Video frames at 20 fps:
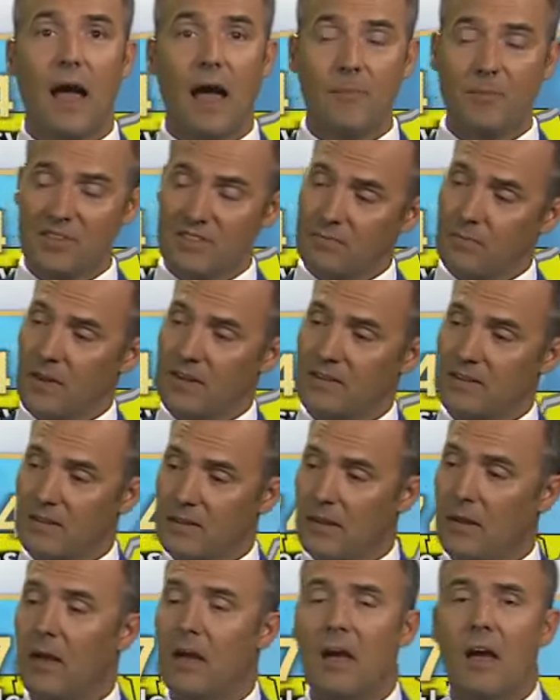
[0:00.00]
I'm
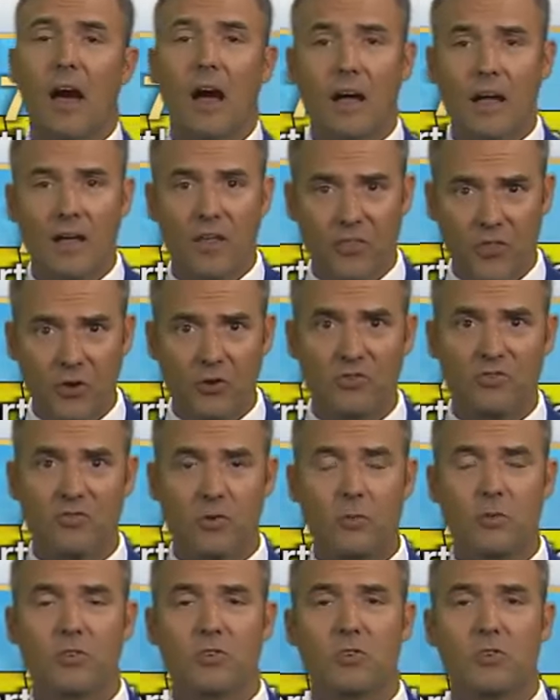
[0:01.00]
expecting a, a
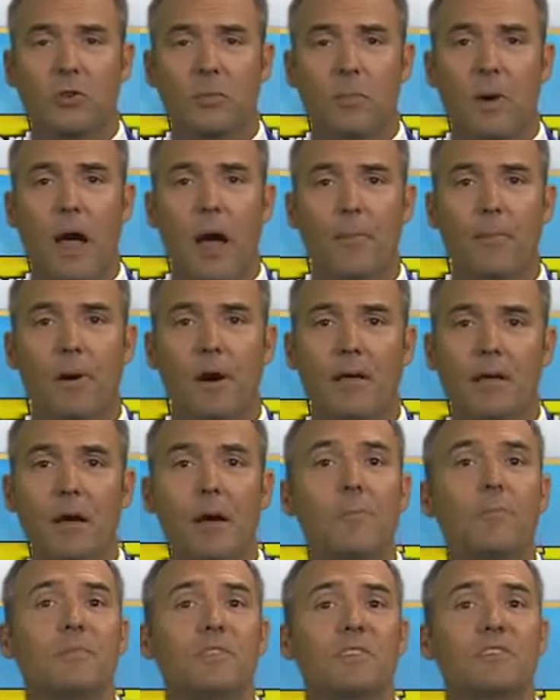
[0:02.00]
thunderstorm or two to pop on up.